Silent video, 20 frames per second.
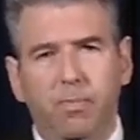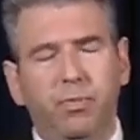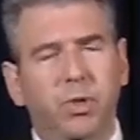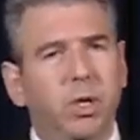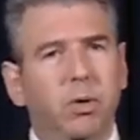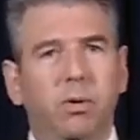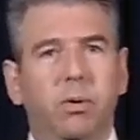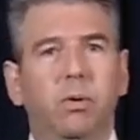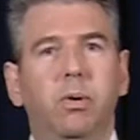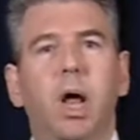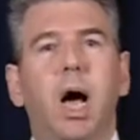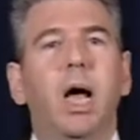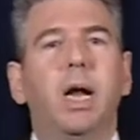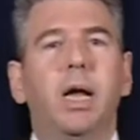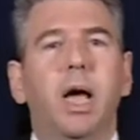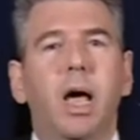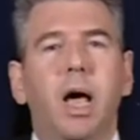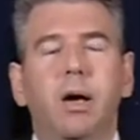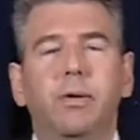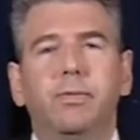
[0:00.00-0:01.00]
You do not
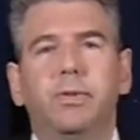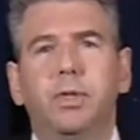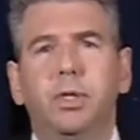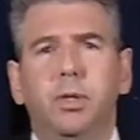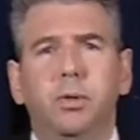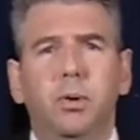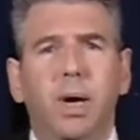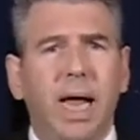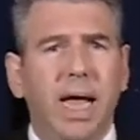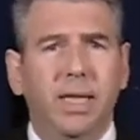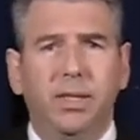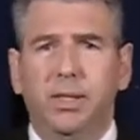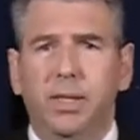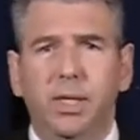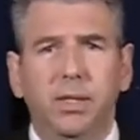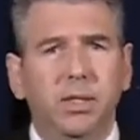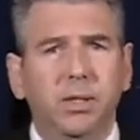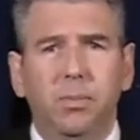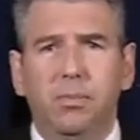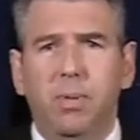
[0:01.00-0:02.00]
have to
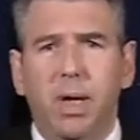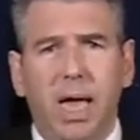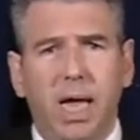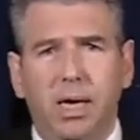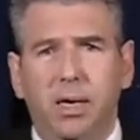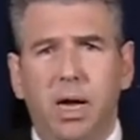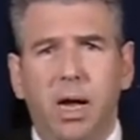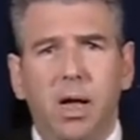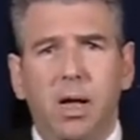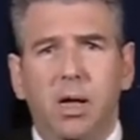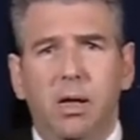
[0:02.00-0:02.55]
anticipate